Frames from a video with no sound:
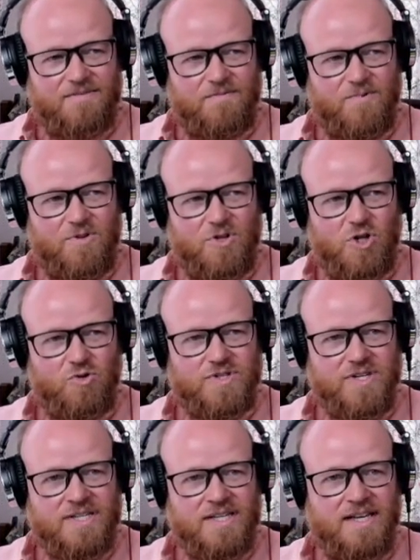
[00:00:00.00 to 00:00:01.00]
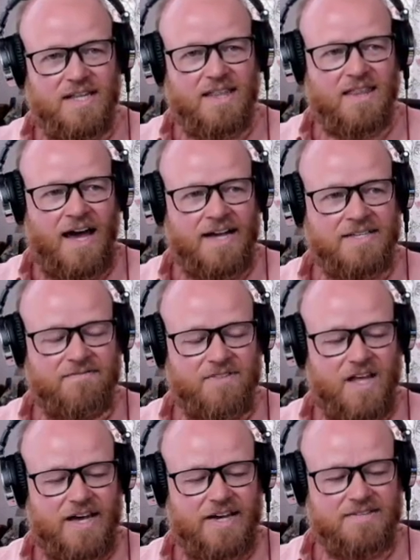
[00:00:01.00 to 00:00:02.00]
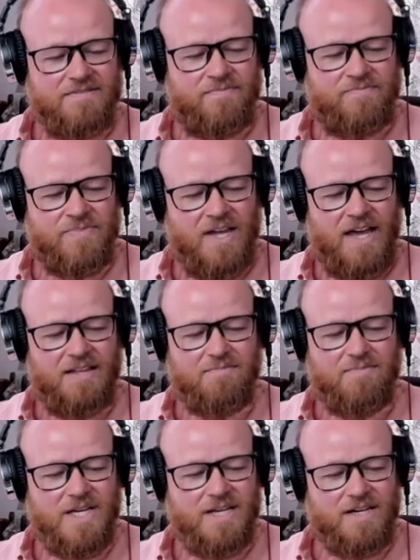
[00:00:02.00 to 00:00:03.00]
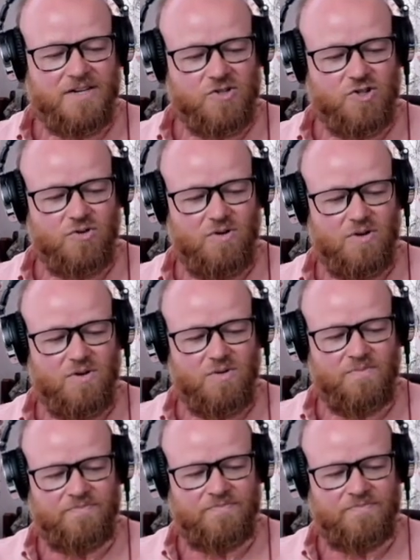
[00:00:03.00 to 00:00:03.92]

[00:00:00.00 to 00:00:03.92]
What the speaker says: using lines of light and media control,